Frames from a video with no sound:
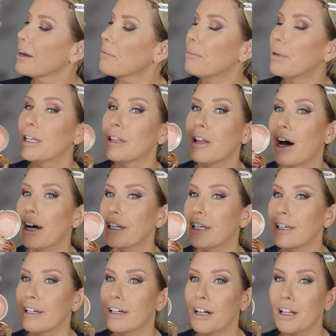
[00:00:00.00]

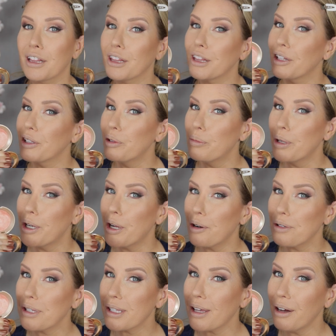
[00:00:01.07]
Milani
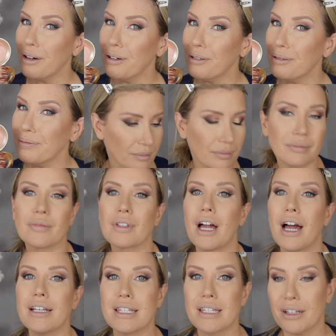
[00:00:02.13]
Luminoso.
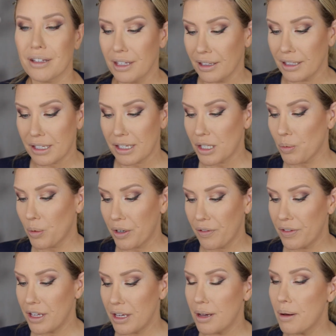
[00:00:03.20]
I still think this is one
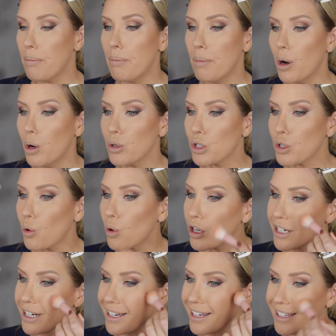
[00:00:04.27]
of the most
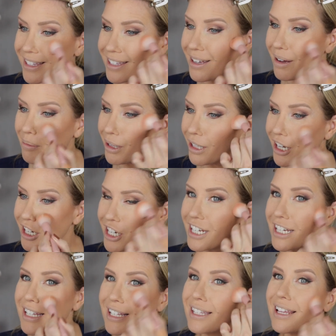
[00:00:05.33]
gorgeous
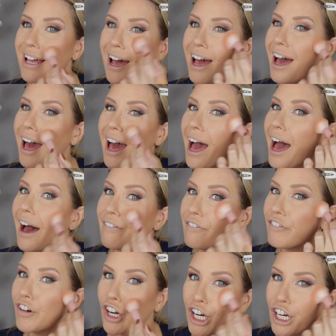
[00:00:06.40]
blushes
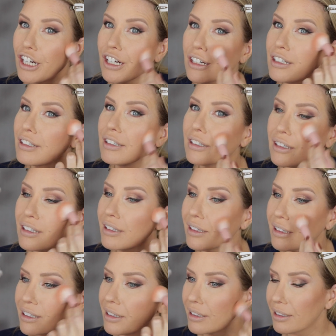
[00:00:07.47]
ever.
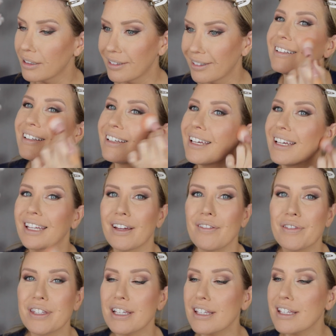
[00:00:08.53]
It
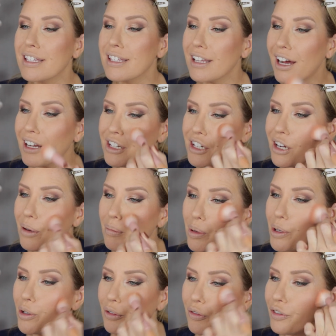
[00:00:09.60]
gives such a
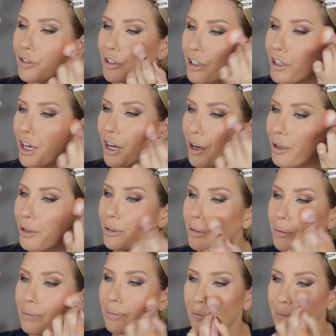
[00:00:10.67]
beautiful
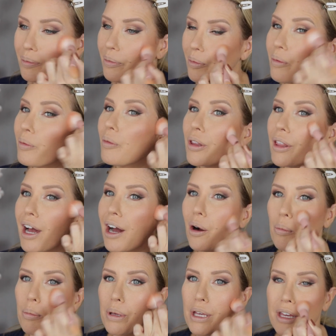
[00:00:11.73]
glow
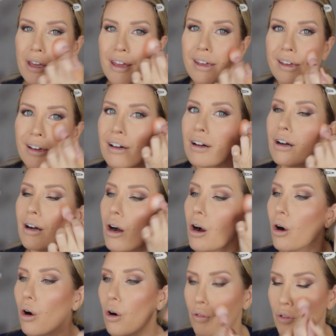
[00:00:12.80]
without being
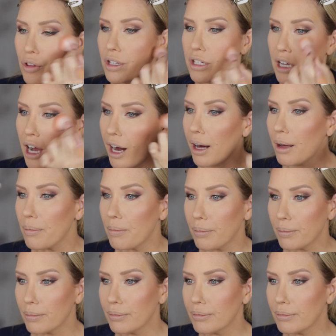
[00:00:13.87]
over the top.